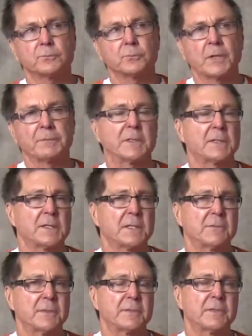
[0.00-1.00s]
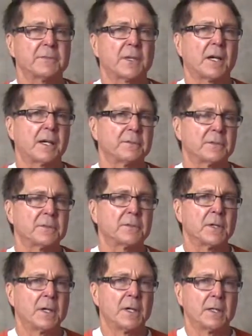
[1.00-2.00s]
roughly 1955 to
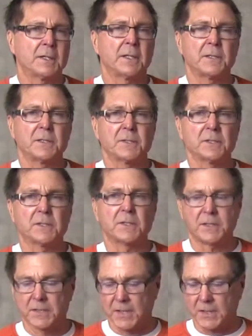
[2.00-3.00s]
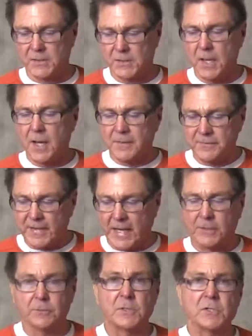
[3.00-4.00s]
1966.
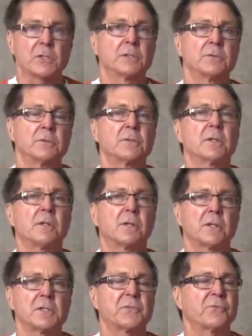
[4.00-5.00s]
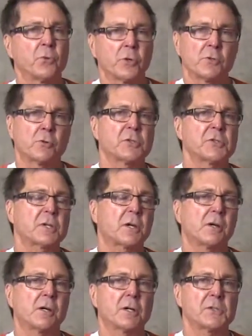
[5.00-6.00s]
Factory saloon cars, four-door
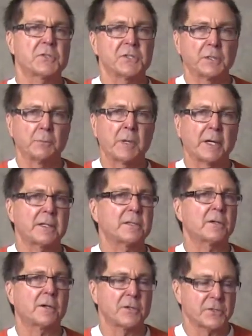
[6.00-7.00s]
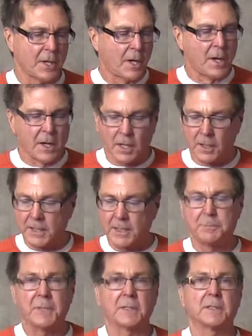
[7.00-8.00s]
cars, steel-bodied cars, all
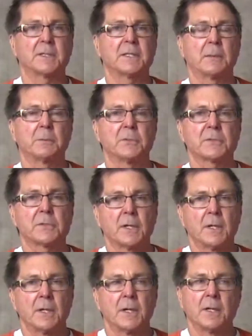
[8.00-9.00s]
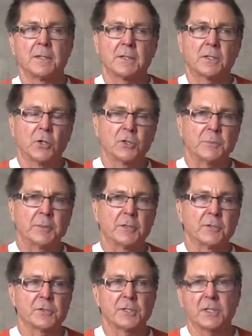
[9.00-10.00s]
had picnic tables. The coach
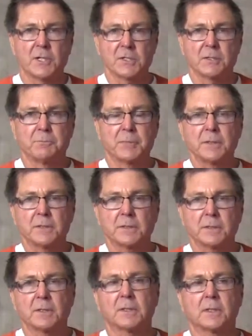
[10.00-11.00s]
builders and custom-built